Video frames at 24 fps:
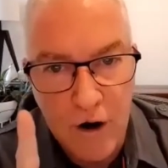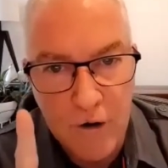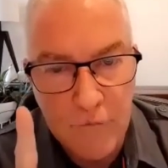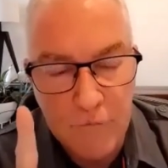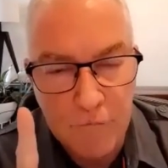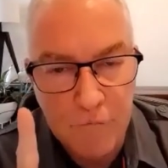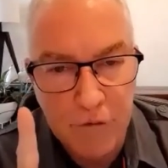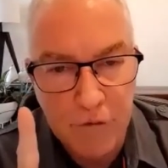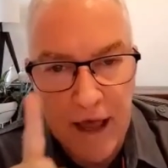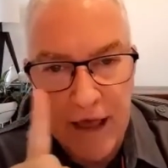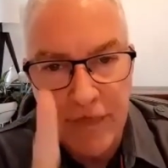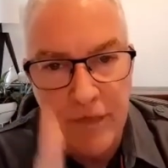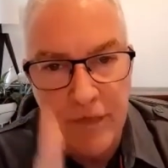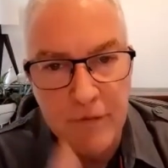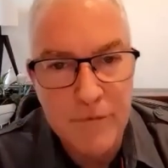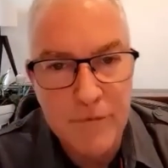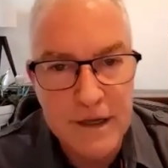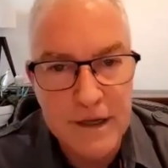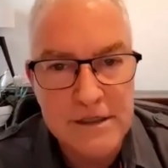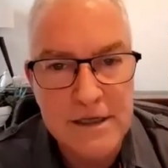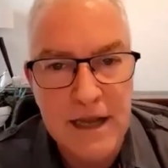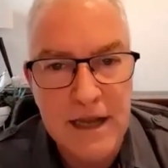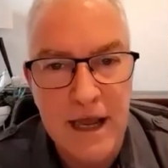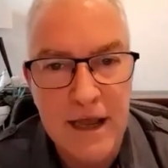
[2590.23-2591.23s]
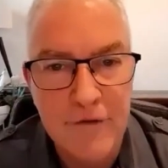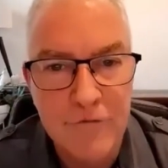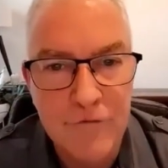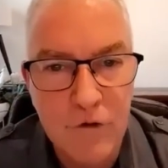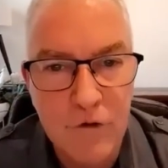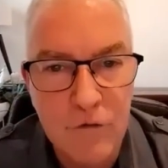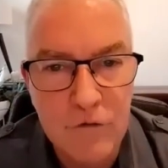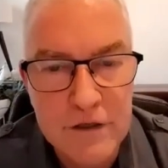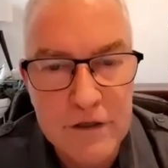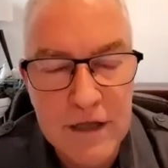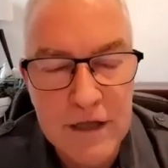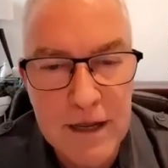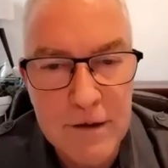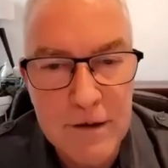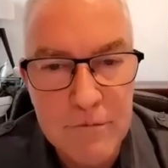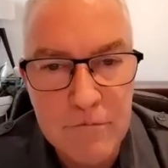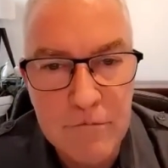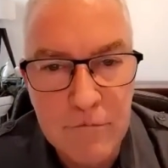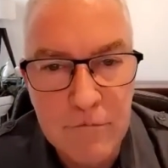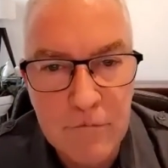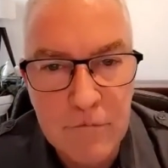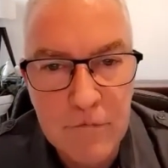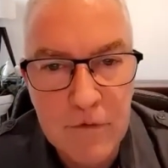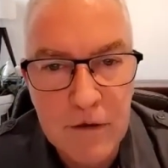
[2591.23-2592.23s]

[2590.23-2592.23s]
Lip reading: and play the best AFL team